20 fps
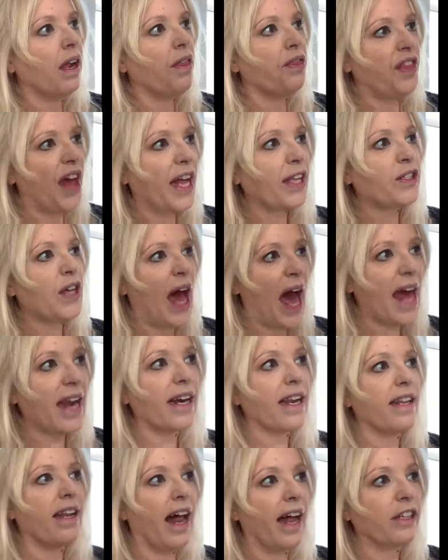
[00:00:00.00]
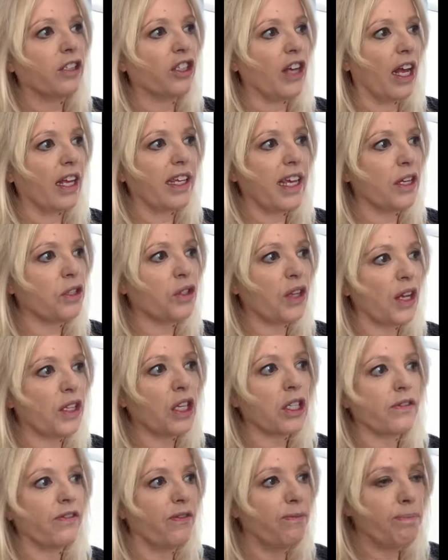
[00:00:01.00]
That's Han in a nutshell. He sees
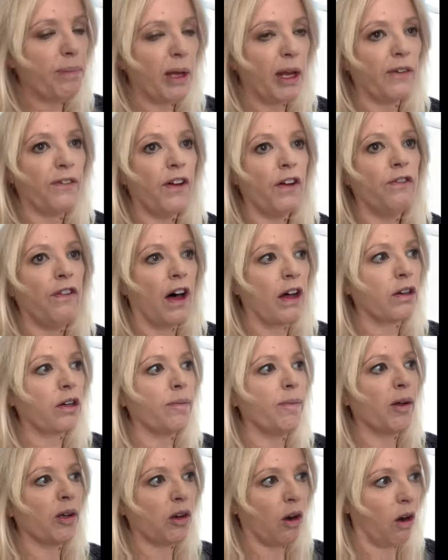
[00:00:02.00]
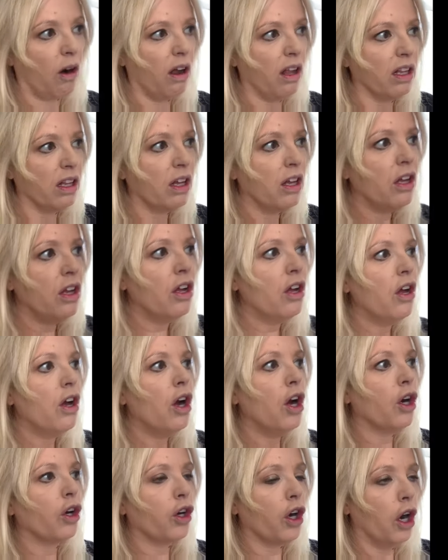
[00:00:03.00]
this beautiful, vulnerable girl
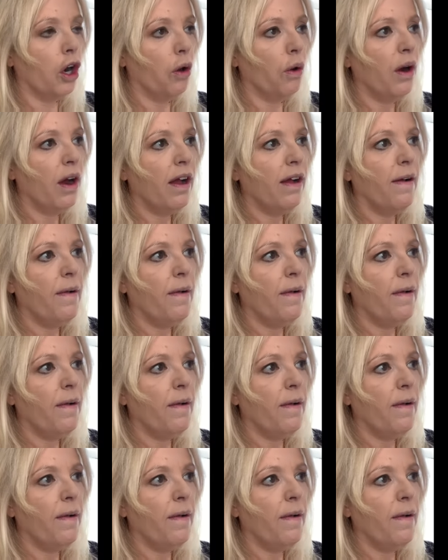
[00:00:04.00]
who